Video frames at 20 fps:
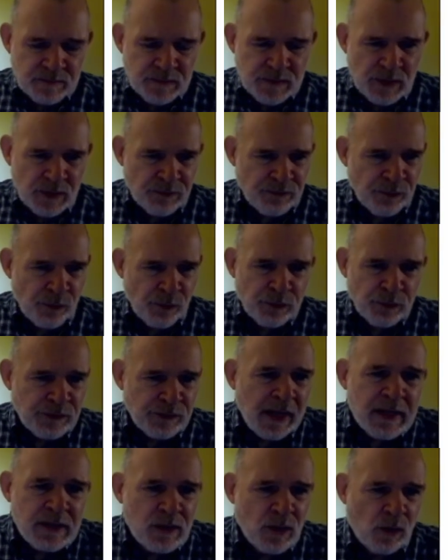first
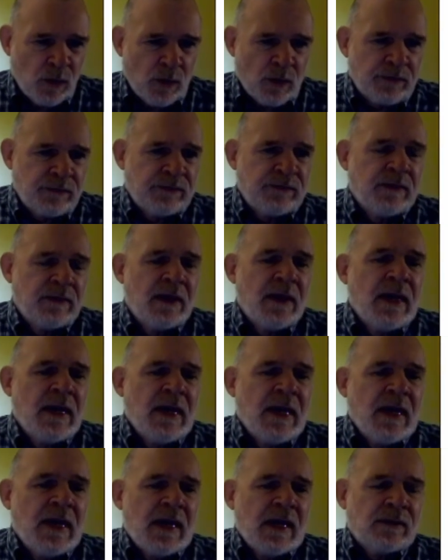aid course
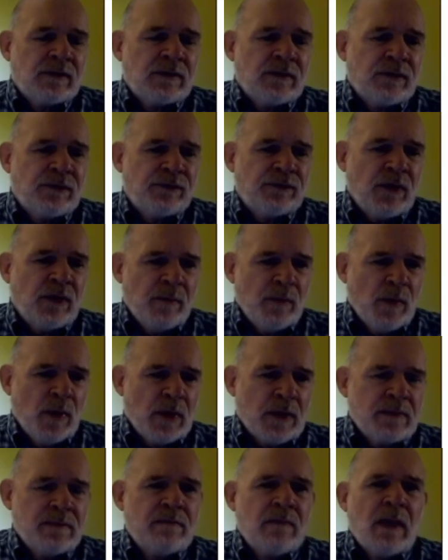is if
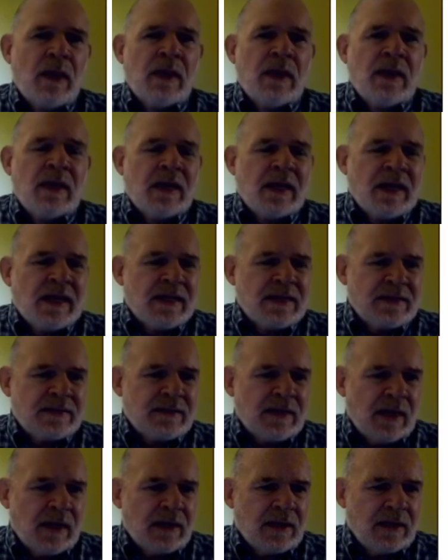someone
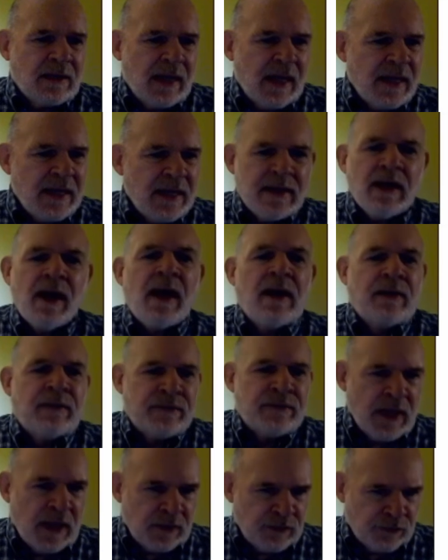is in any kind of
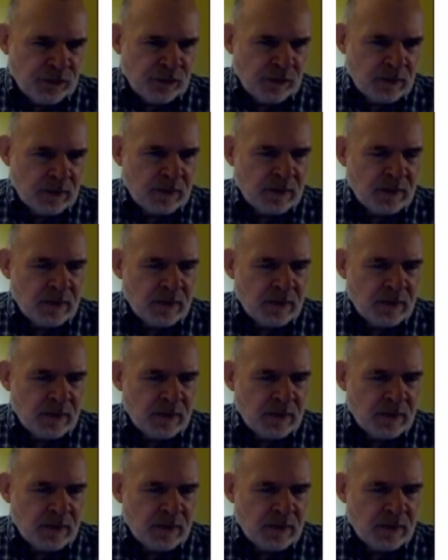danger,